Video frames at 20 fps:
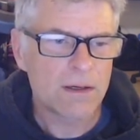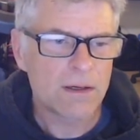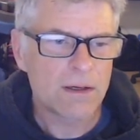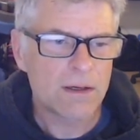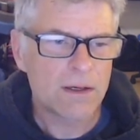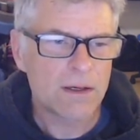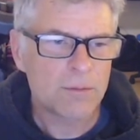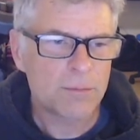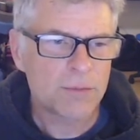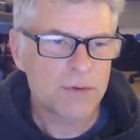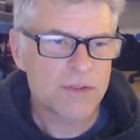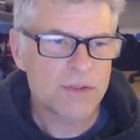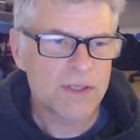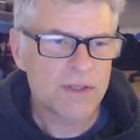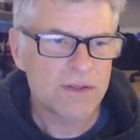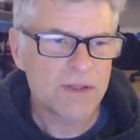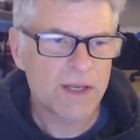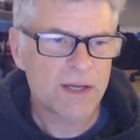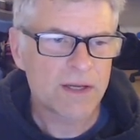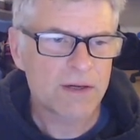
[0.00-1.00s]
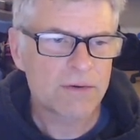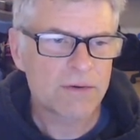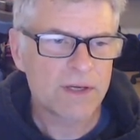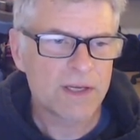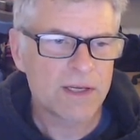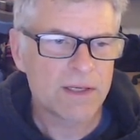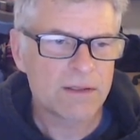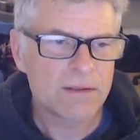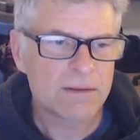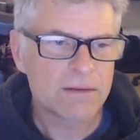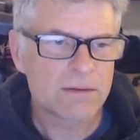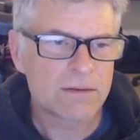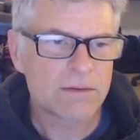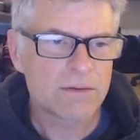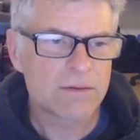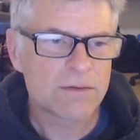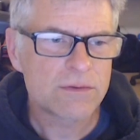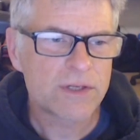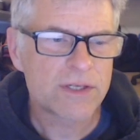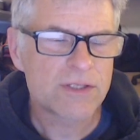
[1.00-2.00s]
I'll put in that green
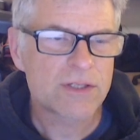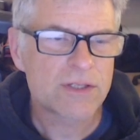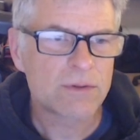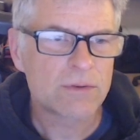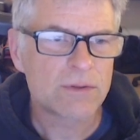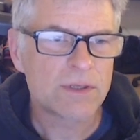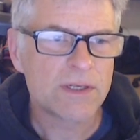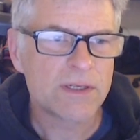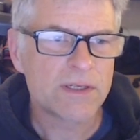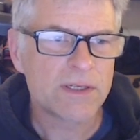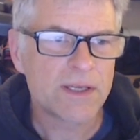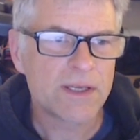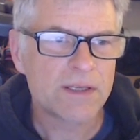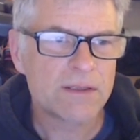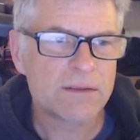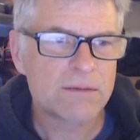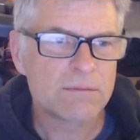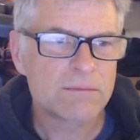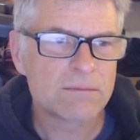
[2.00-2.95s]
threshold line again.